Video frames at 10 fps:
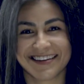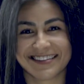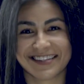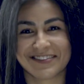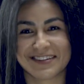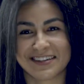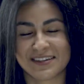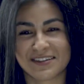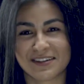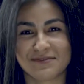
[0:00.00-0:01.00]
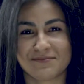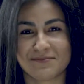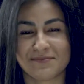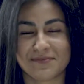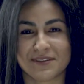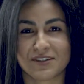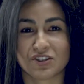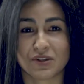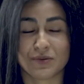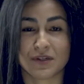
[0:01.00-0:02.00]
She would
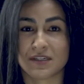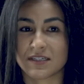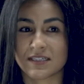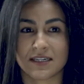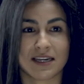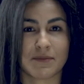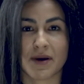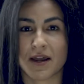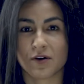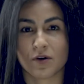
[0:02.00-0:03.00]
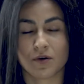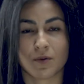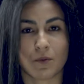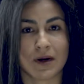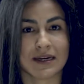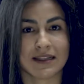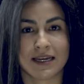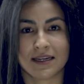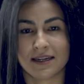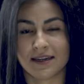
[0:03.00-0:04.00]
just, it didn't matter where it
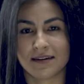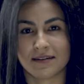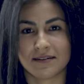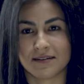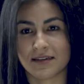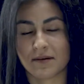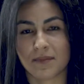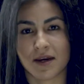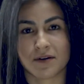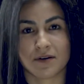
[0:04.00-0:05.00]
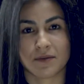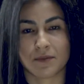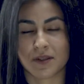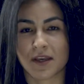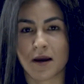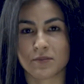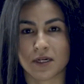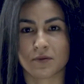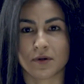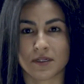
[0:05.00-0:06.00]
landed, doesn't matter what the
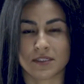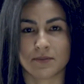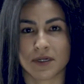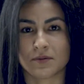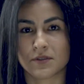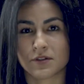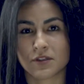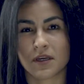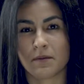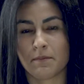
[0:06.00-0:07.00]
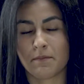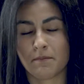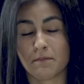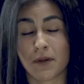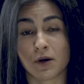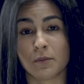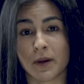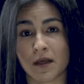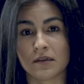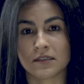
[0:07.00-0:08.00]
object was, but it was usually a metal
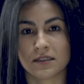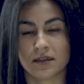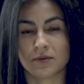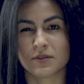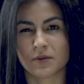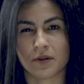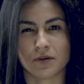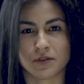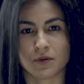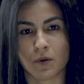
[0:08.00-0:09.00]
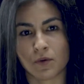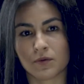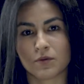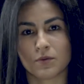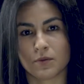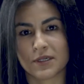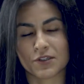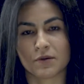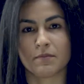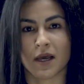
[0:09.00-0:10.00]
belt. It was one of those old
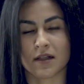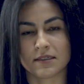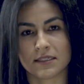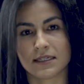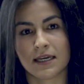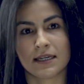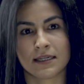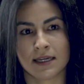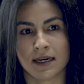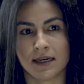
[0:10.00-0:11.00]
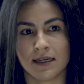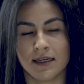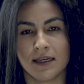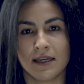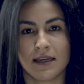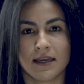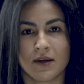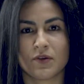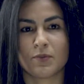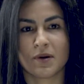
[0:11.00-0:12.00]
Western belts, and it
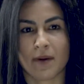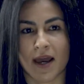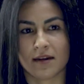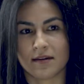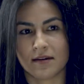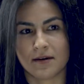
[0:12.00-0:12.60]
was pretty bad.